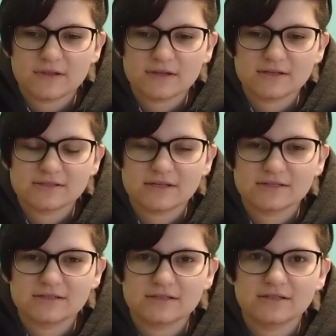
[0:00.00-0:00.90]
I guess
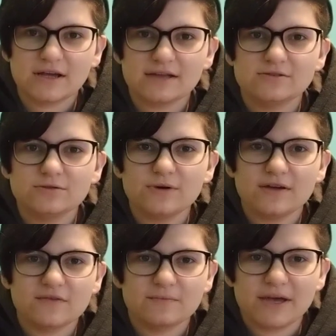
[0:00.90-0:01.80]
that's it. I do
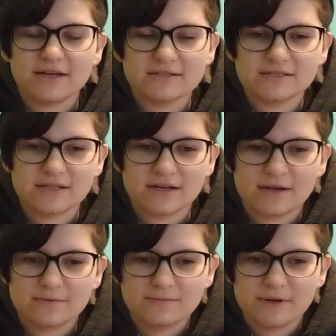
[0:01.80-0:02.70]
have a past that
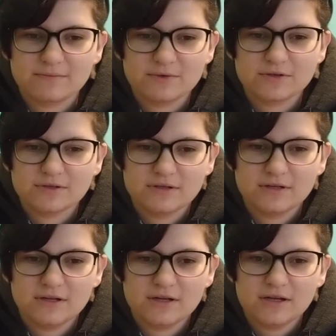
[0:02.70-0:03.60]
I remember.
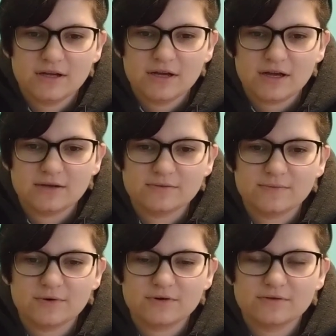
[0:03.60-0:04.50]
I was
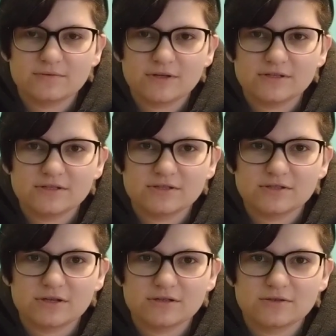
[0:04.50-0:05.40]
born and raised in
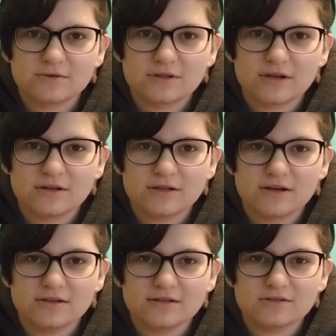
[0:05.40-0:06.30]
Charlotte, North
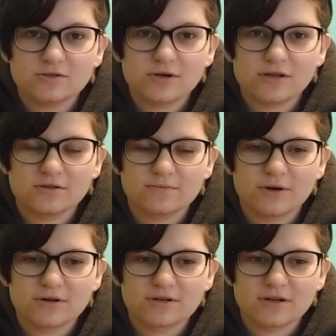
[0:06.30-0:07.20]
Carolina, in a trailer
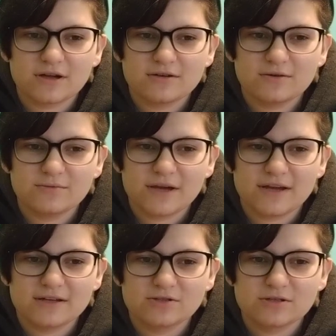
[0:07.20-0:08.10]
park. I know my
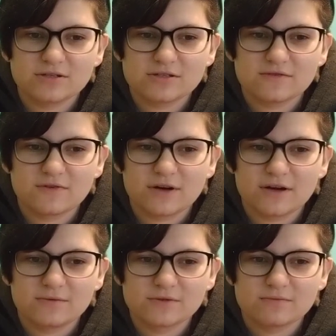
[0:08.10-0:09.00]
address of where
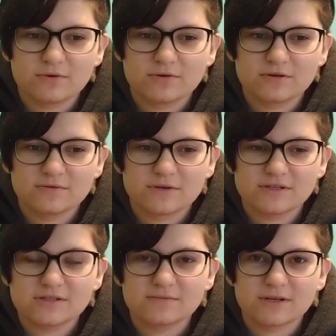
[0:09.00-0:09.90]
I was born and
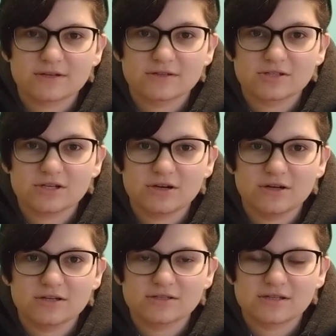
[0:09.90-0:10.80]
raised. I'm not going to share
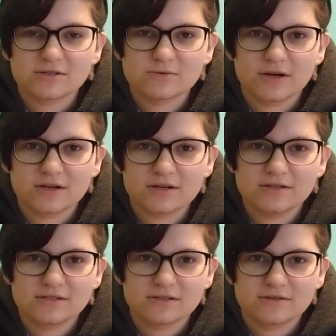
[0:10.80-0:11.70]
it because that's where our
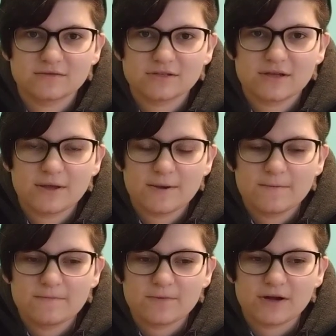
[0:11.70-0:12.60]
cousin lives
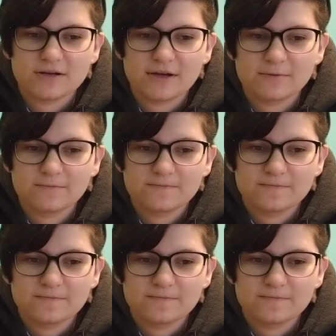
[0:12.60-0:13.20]
right now.